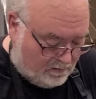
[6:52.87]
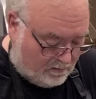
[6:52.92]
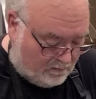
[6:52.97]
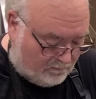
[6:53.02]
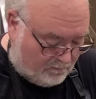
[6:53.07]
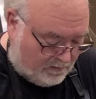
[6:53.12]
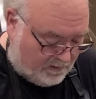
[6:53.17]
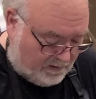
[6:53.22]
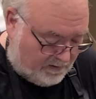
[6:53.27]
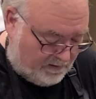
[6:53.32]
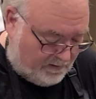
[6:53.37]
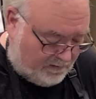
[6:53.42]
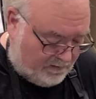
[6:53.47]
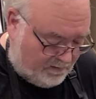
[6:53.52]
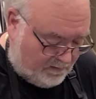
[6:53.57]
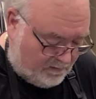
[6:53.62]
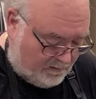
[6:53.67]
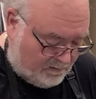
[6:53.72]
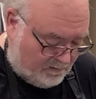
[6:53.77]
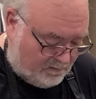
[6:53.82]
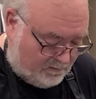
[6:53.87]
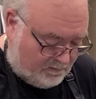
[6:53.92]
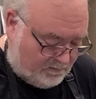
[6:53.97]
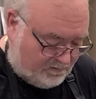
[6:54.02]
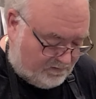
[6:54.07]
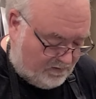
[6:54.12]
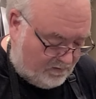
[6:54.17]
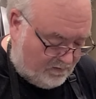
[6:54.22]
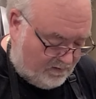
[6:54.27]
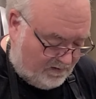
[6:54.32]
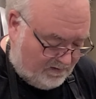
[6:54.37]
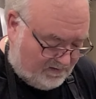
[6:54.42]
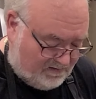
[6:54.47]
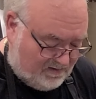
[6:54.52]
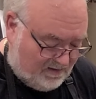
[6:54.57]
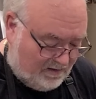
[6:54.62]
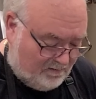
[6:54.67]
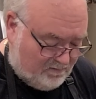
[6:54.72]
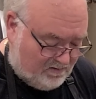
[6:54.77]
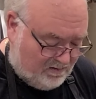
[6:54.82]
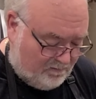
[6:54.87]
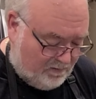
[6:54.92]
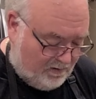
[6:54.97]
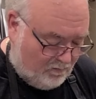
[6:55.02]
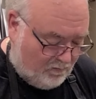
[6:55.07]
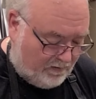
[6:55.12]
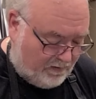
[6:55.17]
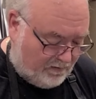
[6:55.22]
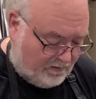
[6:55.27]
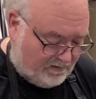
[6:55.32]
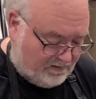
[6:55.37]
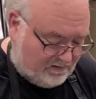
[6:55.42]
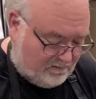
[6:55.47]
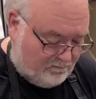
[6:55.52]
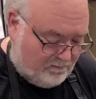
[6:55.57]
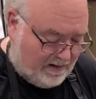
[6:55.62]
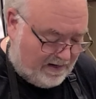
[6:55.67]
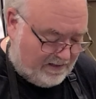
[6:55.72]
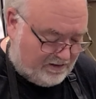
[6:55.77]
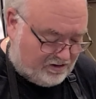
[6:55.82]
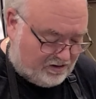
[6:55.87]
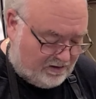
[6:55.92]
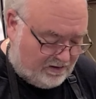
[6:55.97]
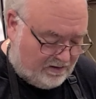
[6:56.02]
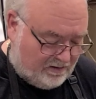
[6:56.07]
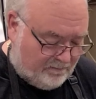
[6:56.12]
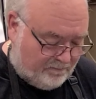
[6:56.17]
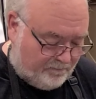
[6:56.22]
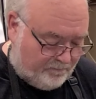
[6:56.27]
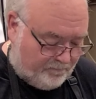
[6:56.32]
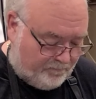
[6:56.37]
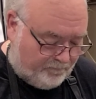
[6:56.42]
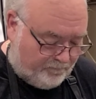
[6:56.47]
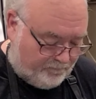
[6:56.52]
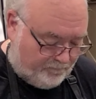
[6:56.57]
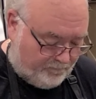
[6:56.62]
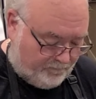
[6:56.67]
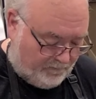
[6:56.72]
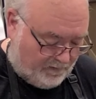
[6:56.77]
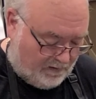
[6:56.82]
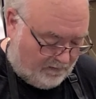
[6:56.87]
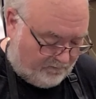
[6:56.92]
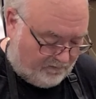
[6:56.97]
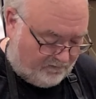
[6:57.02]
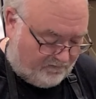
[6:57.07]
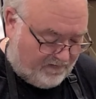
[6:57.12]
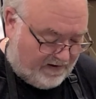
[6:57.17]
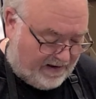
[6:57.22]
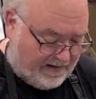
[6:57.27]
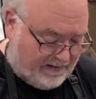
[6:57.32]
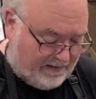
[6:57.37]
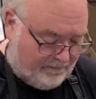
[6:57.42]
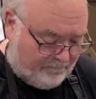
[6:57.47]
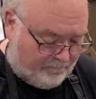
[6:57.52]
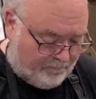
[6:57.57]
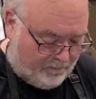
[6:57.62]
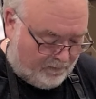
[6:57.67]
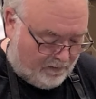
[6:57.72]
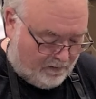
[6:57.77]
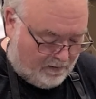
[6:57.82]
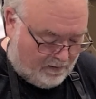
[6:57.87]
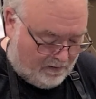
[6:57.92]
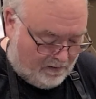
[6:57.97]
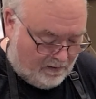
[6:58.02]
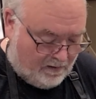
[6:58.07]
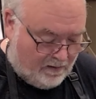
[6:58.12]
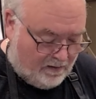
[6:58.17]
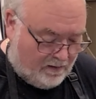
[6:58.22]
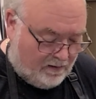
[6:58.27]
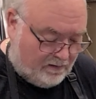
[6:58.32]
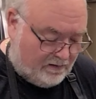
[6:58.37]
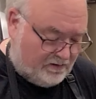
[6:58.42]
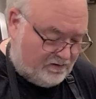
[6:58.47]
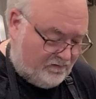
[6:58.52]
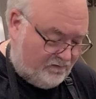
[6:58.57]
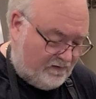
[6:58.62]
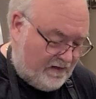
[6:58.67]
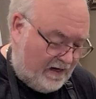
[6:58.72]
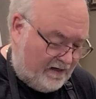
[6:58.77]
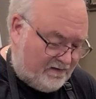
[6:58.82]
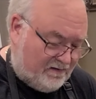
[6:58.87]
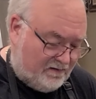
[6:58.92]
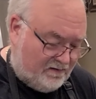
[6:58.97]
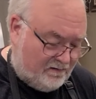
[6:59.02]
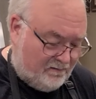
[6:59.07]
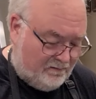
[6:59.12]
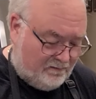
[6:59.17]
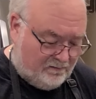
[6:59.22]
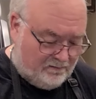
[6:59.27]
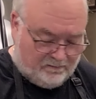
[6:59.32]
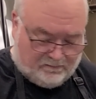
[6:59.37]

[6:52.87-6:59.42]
All right. So this seems to be where there is some magic of the fatty. Because you've got to